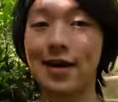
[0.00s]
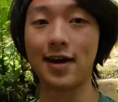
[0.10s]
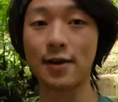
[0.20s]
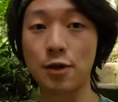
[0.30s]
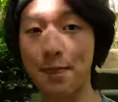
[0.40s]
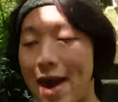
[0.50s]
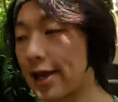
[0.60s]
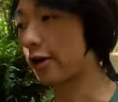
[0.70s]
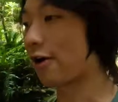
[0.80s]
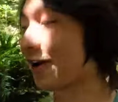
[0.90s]
and then to
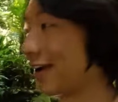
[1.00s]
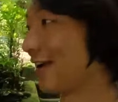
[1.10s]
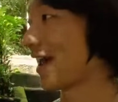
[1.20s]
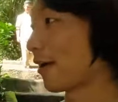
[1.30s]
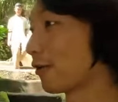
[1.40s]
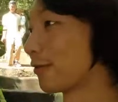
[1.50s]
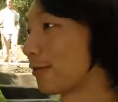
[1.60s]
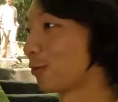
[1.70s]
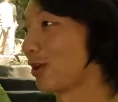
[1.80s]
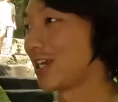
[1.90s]
Bangkok, and now
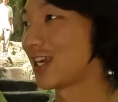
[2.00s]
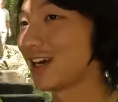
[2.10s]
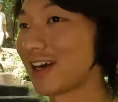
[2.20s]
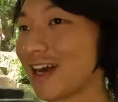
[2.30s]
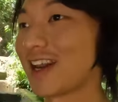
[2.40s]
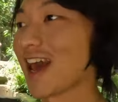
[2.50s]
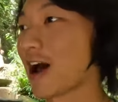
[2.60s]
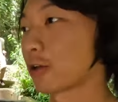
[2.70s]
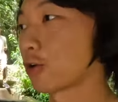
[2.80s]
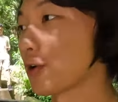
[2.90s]
we're here in the
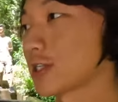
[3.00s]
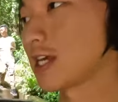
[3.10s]
outdoors